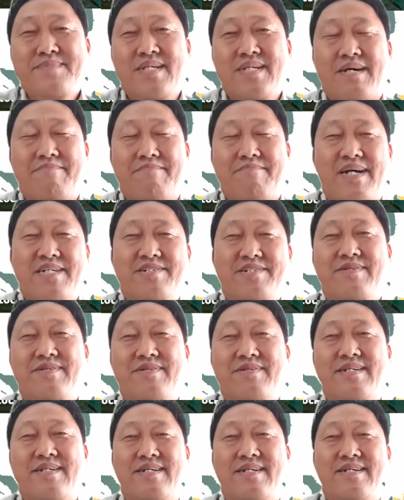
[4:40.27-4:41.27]
and make sure
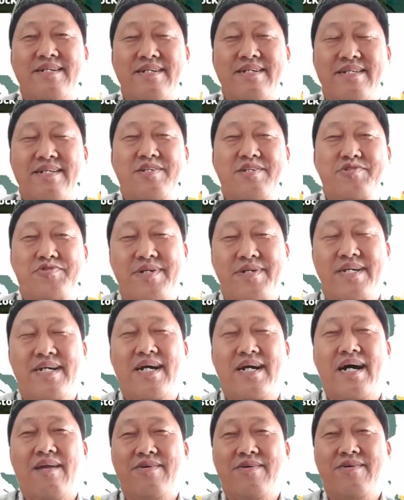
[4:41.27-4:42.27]
they eat and
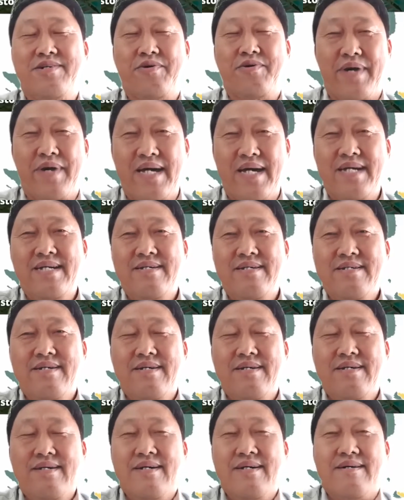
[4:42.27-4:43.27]
drink along the way
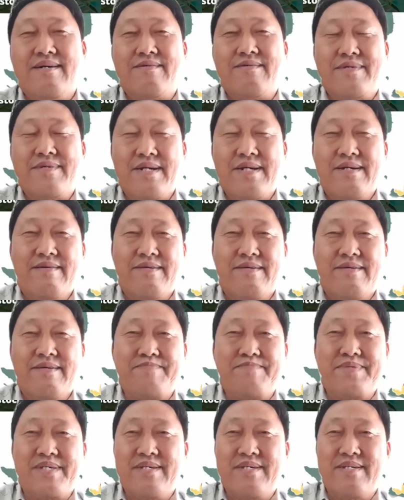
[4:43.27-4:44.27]
we cannot
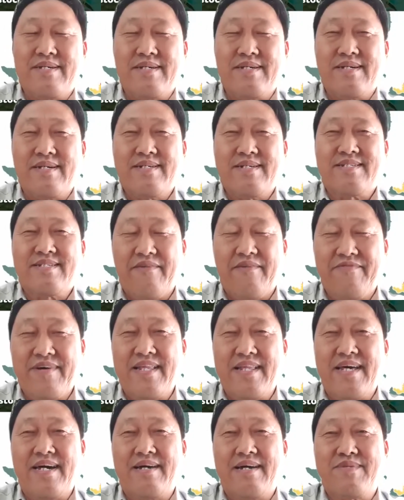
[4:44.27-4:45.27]
be
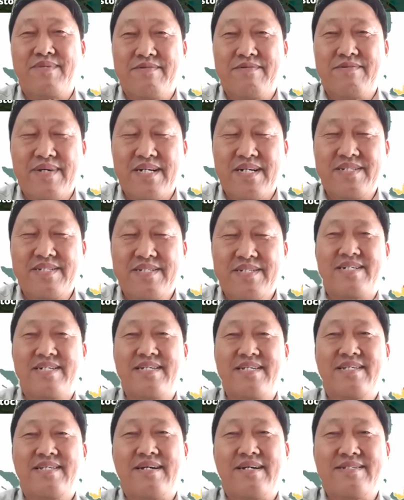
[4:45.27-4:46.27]
starving them now the journey
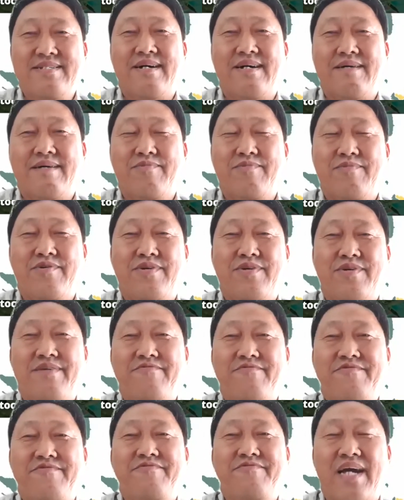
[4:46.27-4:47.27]
takes uh, more than
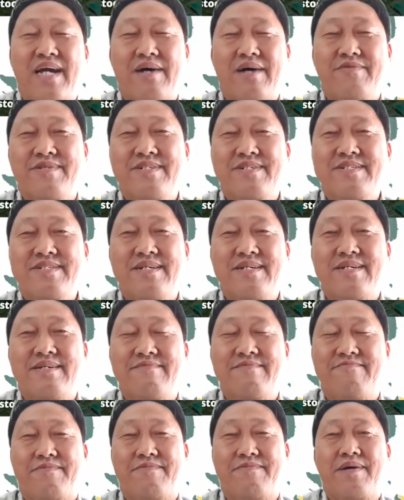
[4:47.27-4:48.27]
50 hours eh,
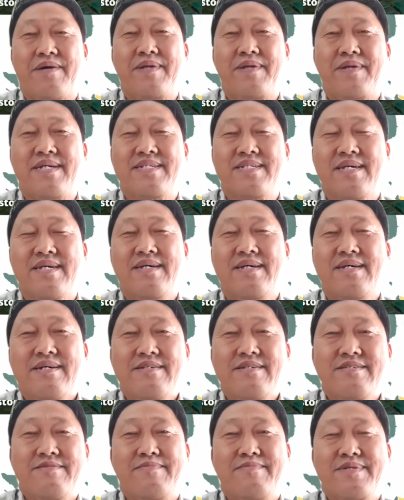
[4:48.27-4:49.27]
from our place.
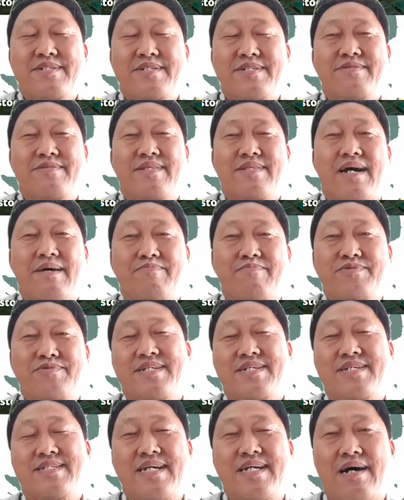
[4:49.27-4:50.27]
Malaysia take up to
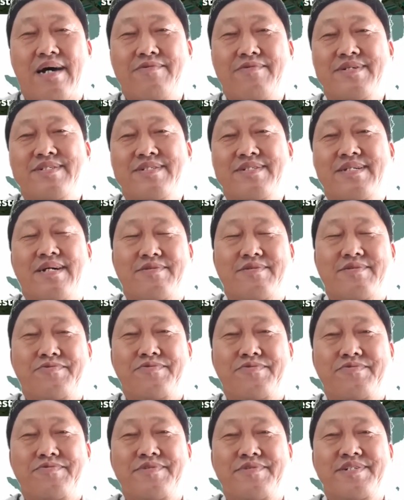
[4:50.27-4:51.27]
60 hours uh,
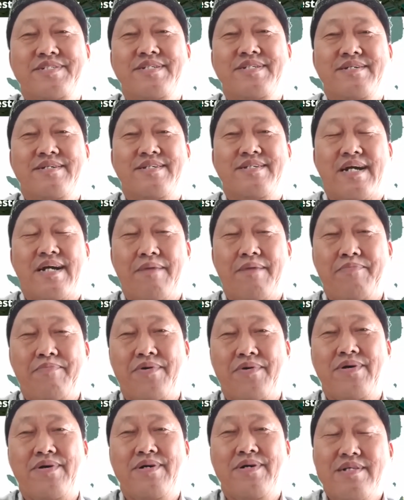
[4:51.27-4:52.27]
to reach
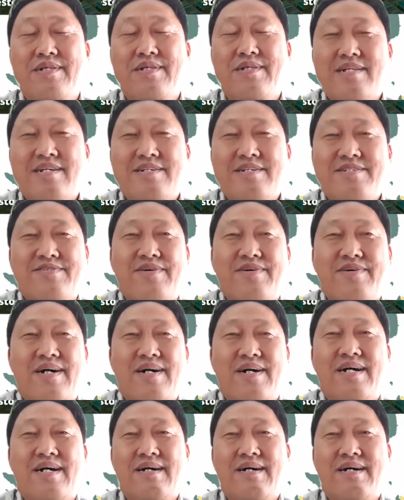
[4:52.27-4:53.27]
Singapore. So
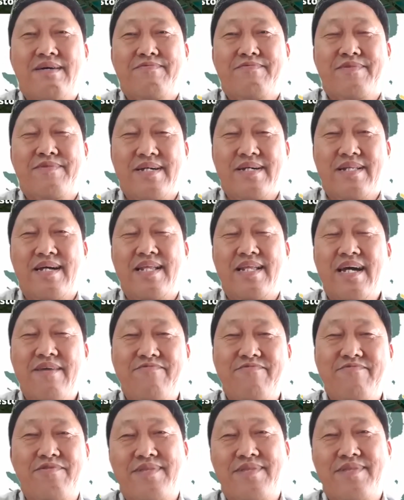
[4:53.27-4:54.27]
uh, we really
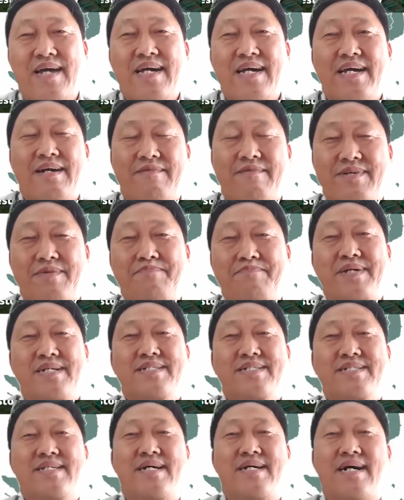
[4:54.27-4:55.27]
have to take care of the
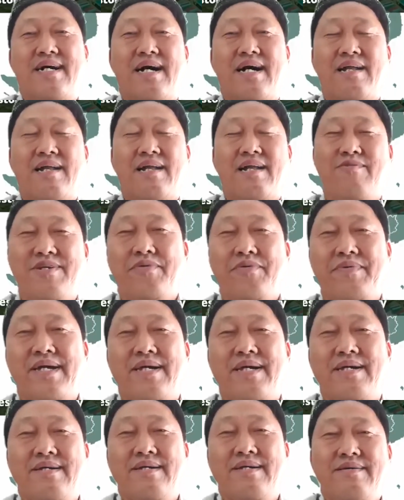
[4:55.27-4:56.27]
pigs uh, along the
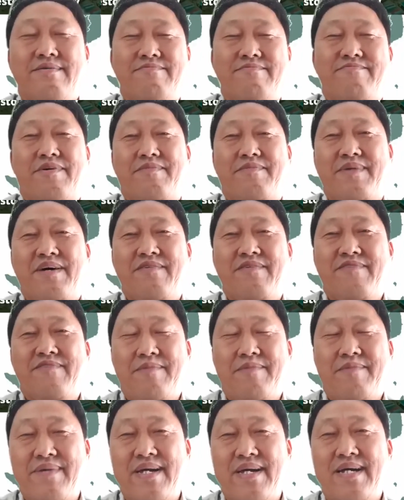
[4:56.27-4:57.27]
way from our
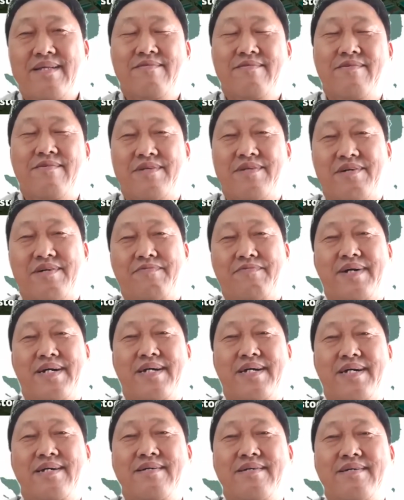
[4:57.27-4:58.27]
farm gate all the
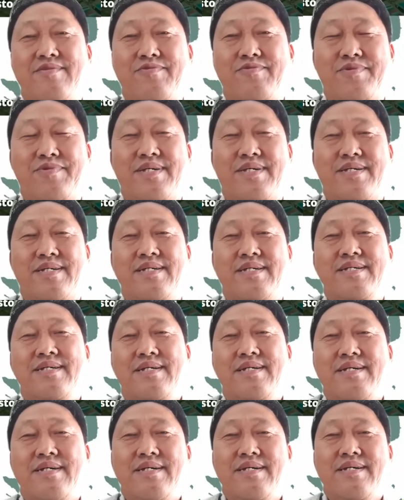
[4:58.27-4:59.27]
way to the
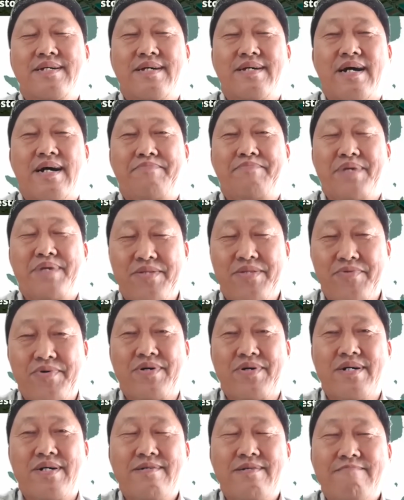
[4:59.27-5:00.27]

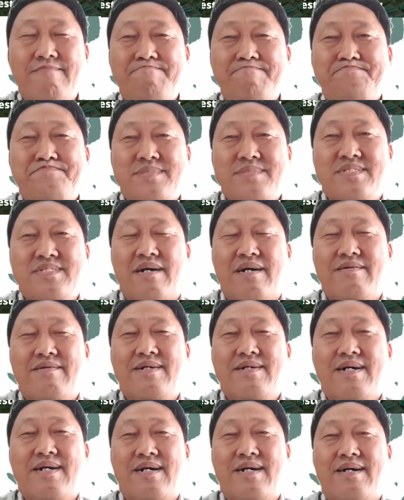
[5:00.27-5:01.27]
abattoir. Now,
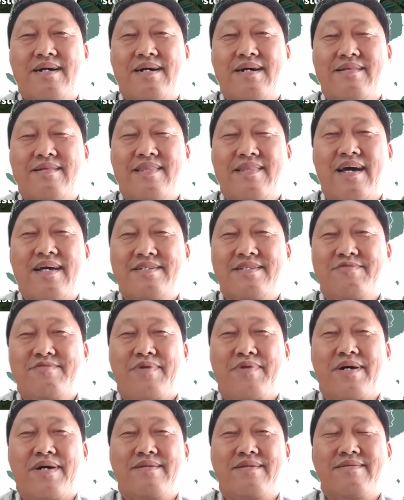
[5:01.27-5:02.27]
uh, that is
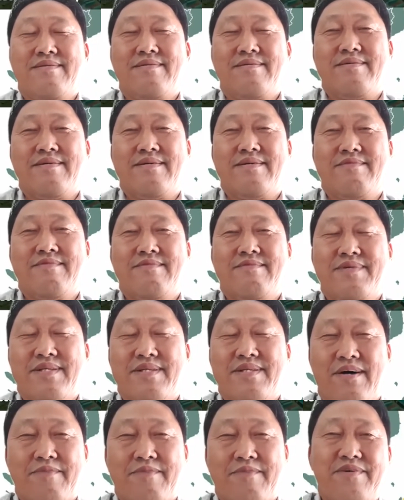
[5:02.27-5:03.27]
what we
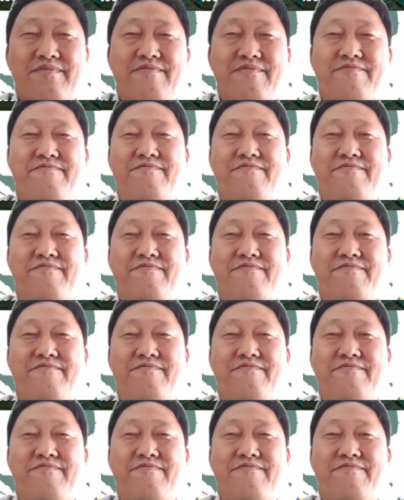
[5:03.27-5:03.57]
talk about,